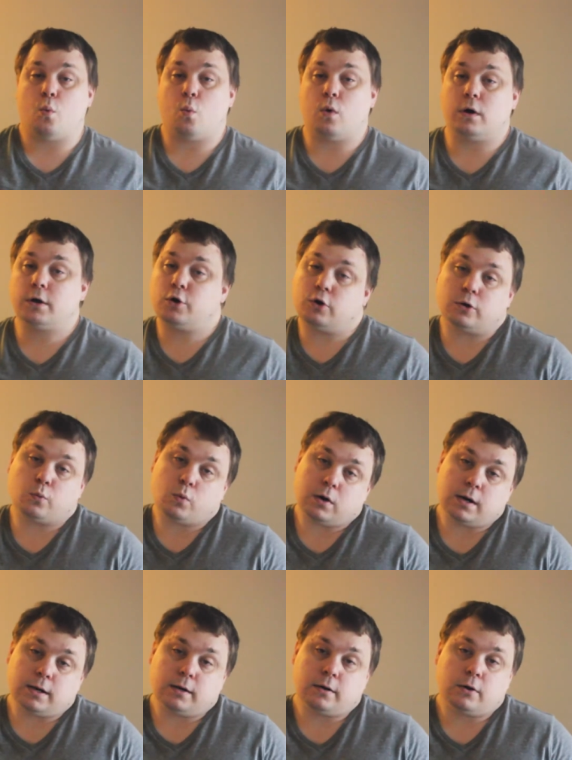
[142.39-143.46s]

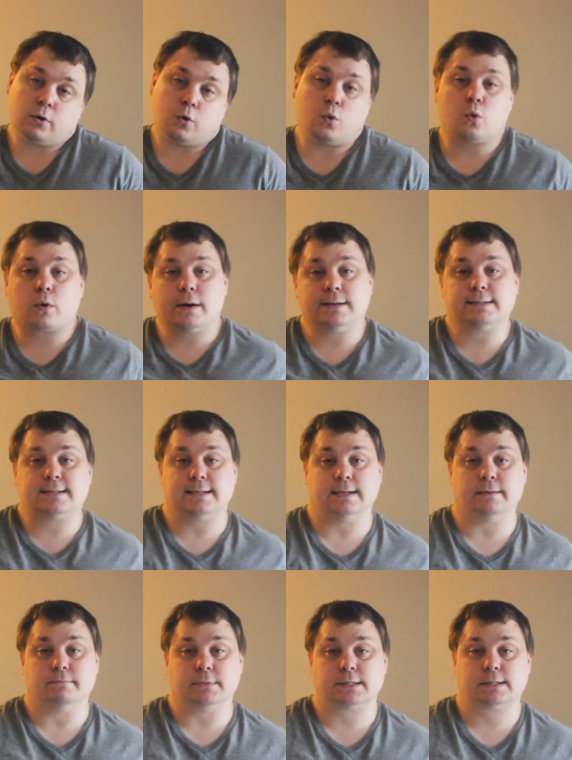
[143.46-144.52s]
one-on-one or in
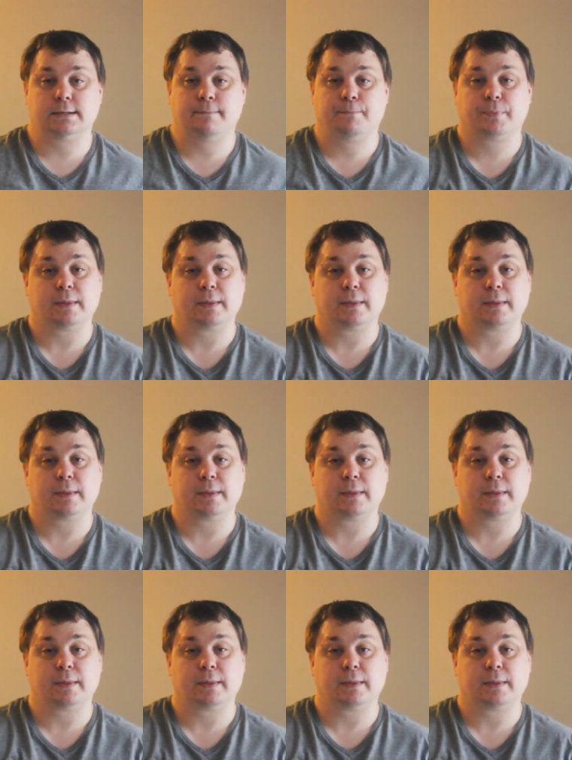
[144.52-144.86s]
teams.